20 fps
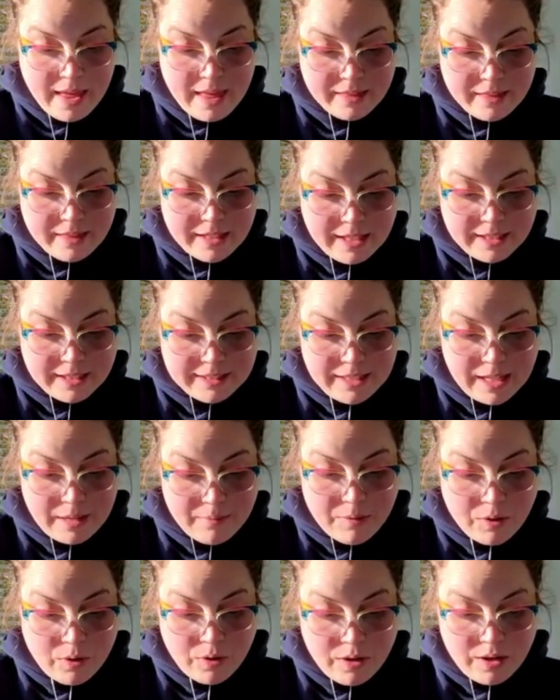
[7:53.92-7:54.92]
The next time
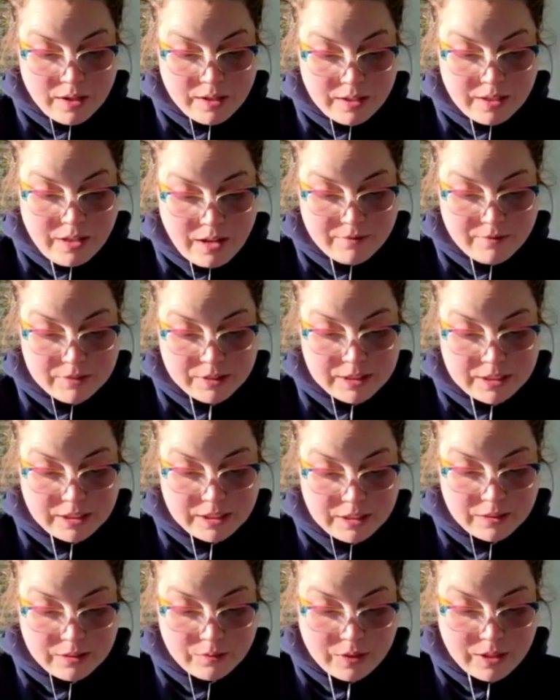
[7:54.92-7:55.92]
you are in a
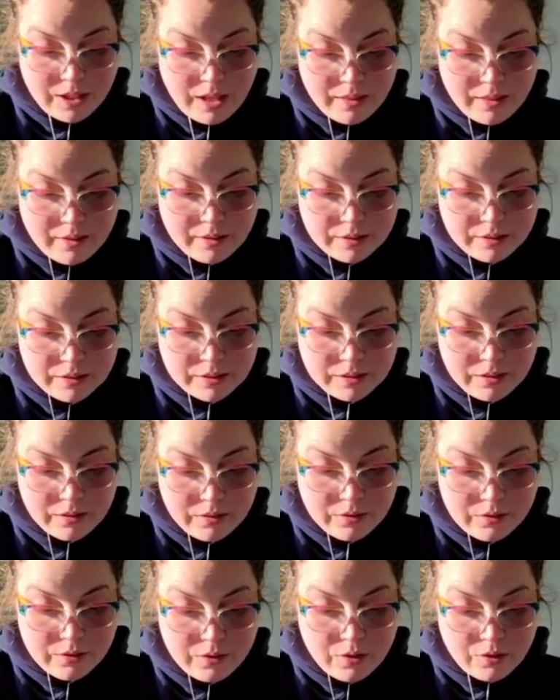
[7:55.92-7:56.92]
conversation with others,
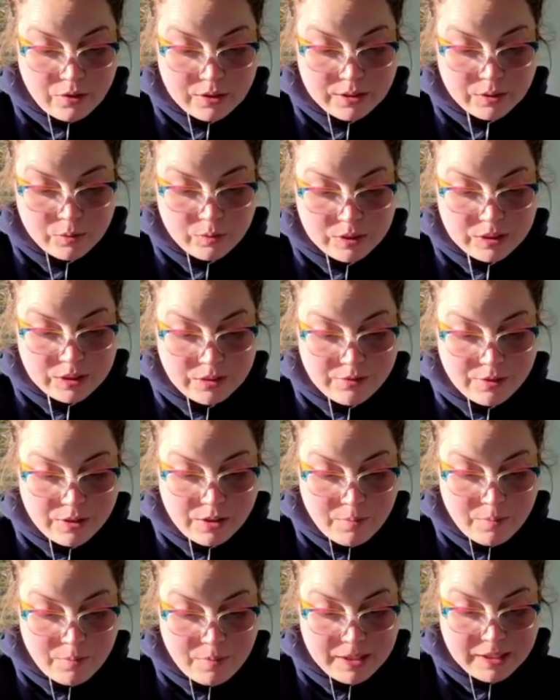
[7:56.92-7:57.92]
notice which of your
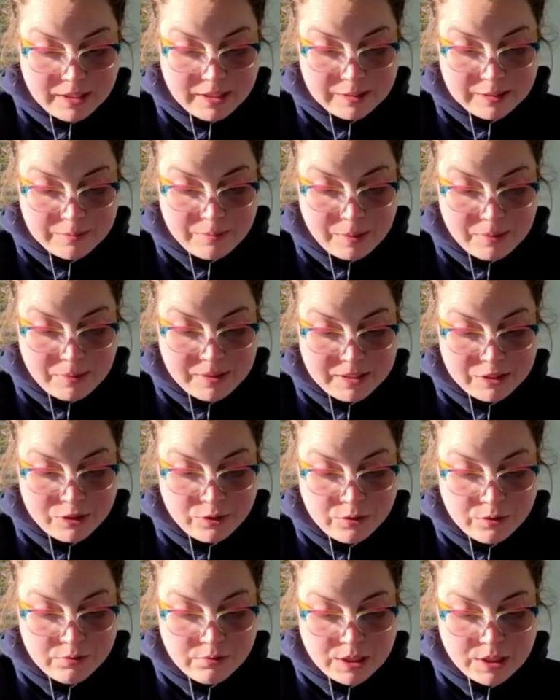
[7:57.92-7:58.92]
opinions may be
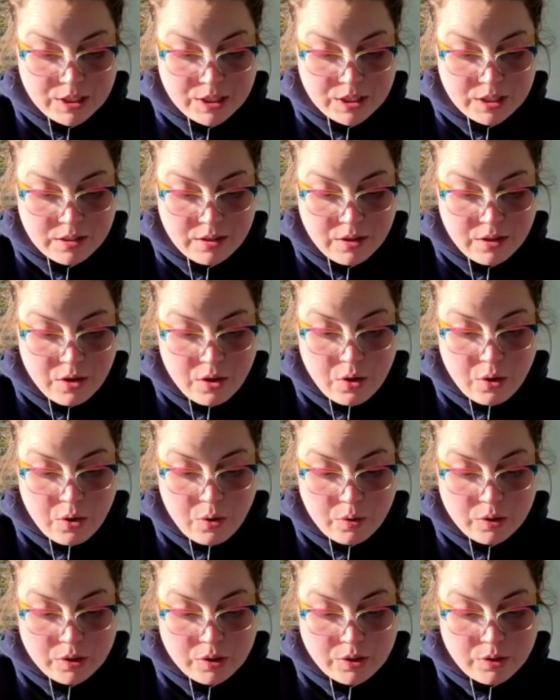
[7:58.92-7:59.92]
too rigid
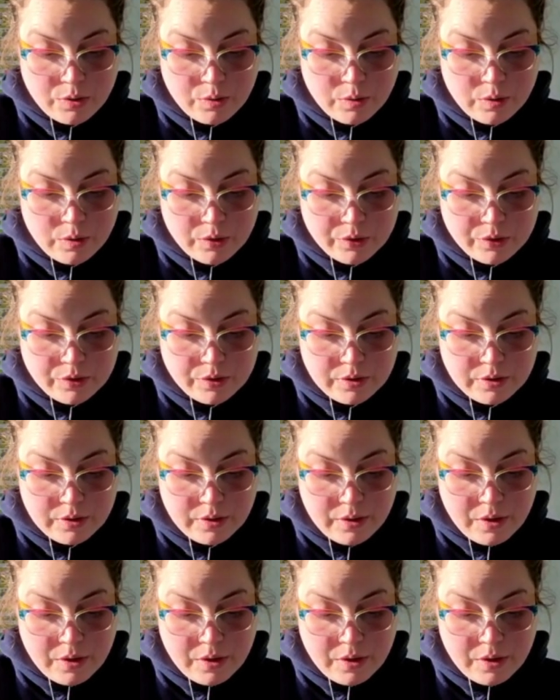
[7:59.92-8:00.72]
or too loose.